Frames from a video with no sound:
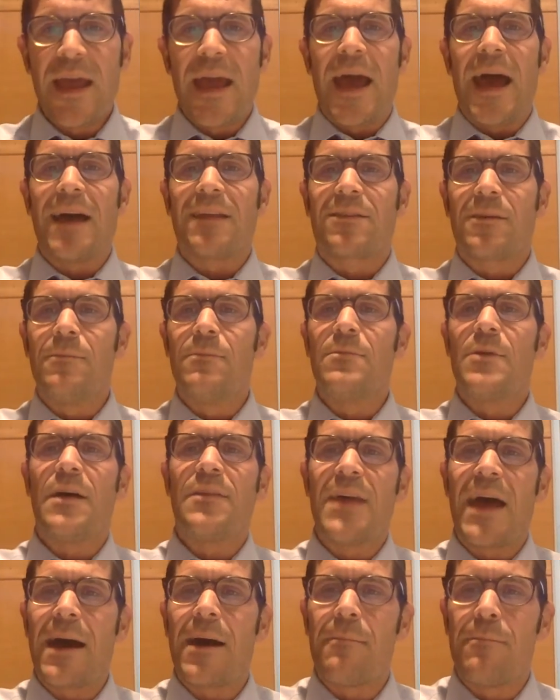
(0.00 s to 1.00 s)
At
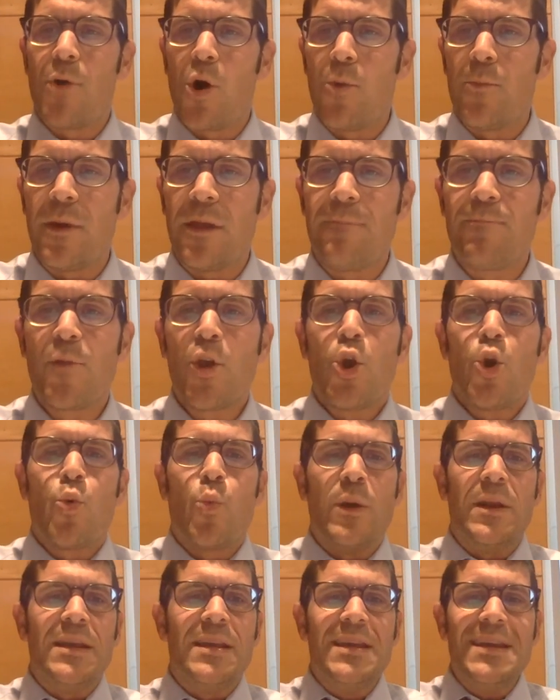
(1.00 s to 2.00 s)
that moment
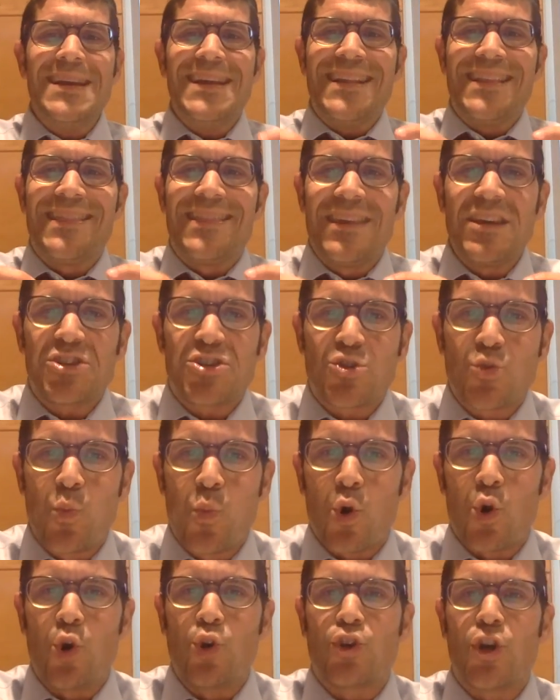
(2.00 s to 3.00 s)
when he in this
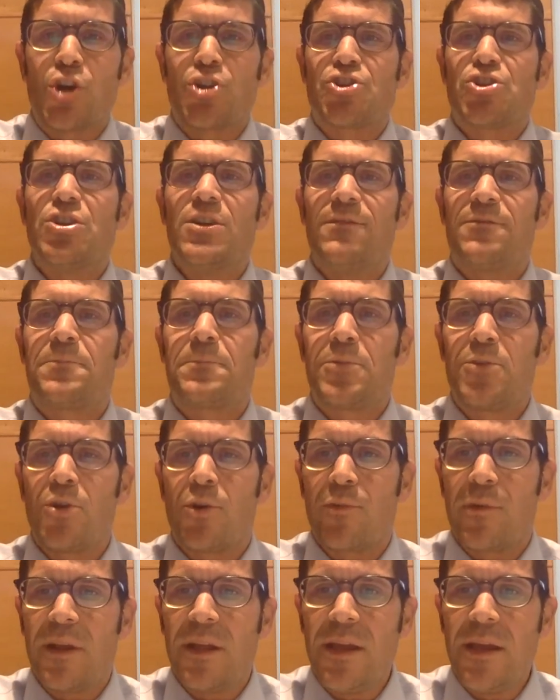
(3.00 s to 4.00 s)
world achieved
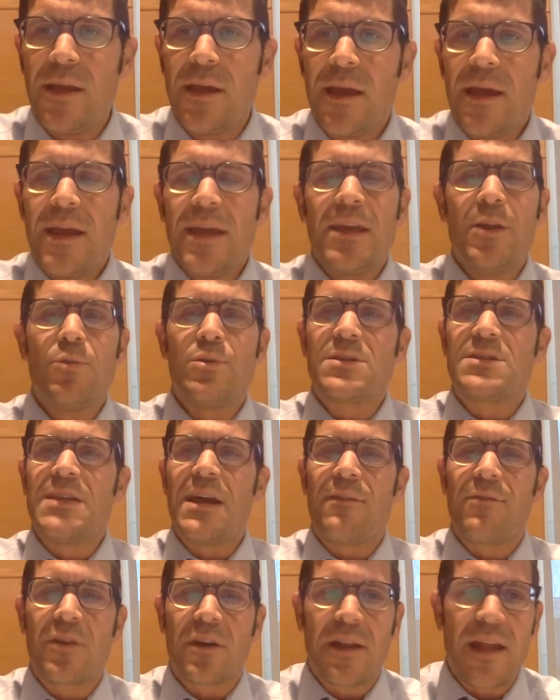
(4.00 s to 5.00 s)
purity, he was
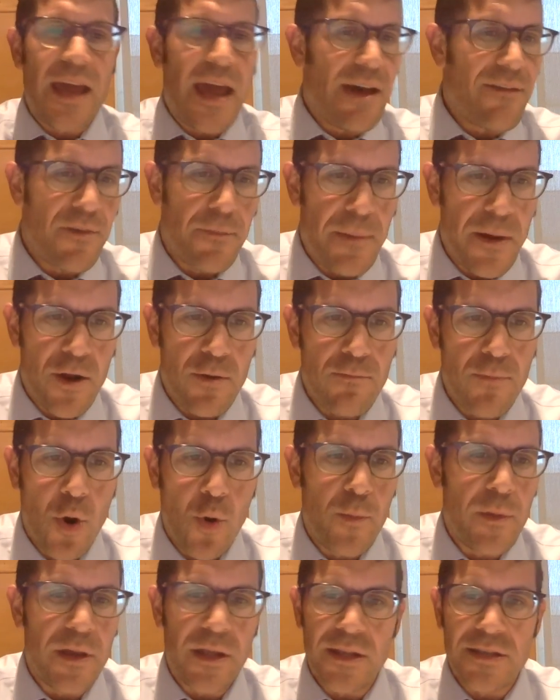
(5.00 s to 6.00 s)
never going to have a better
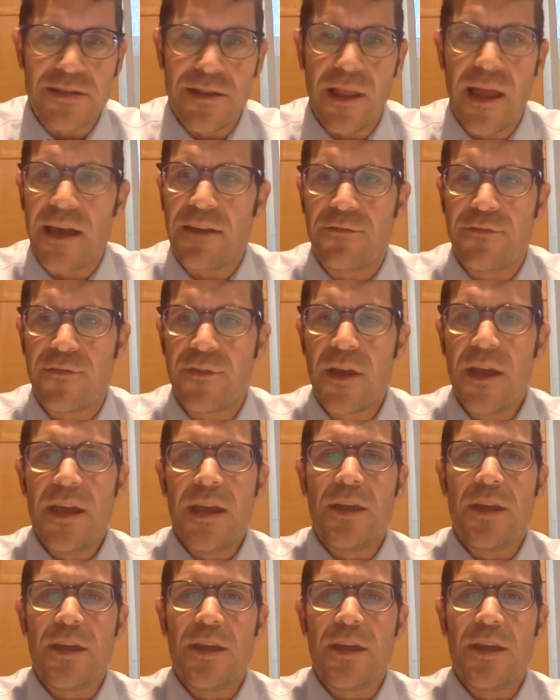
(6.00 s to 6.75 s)
moment in his life.